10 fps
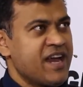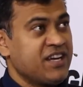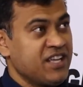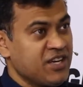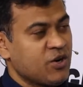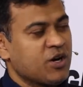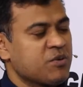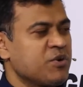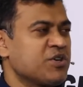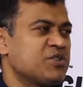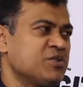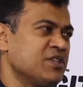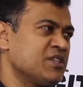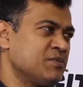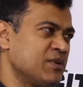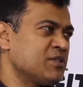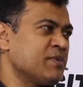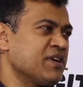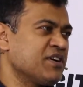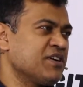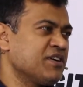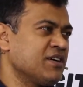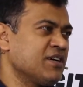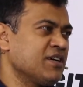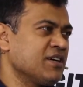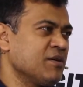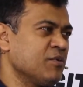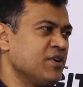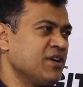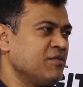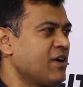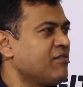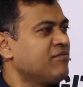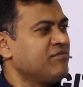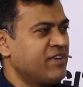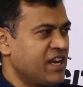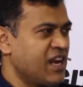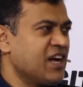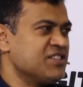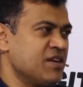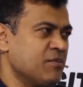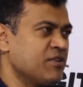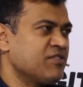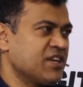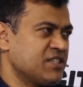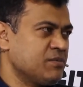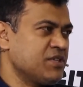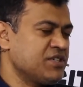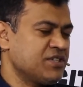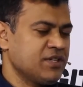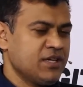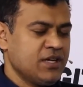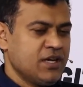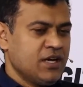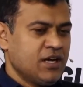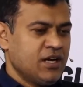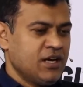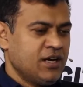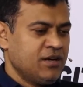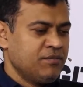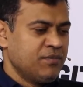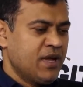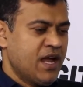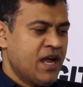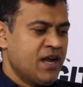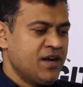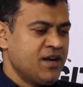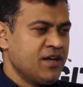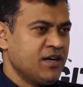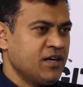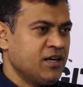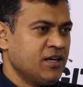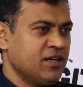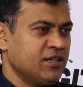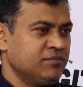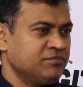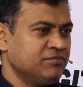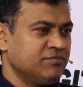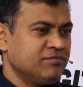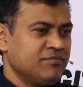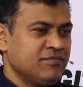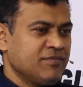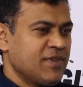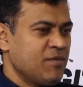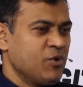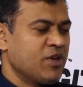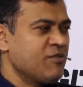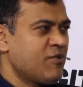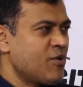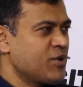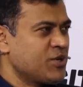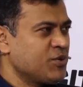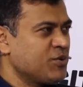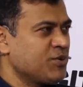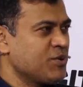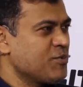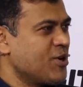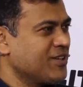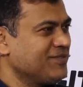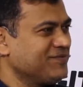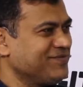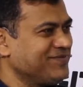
19 contributors to the Spinnaker community. We have very large number of customers. And I'm looking forward to Kubecon.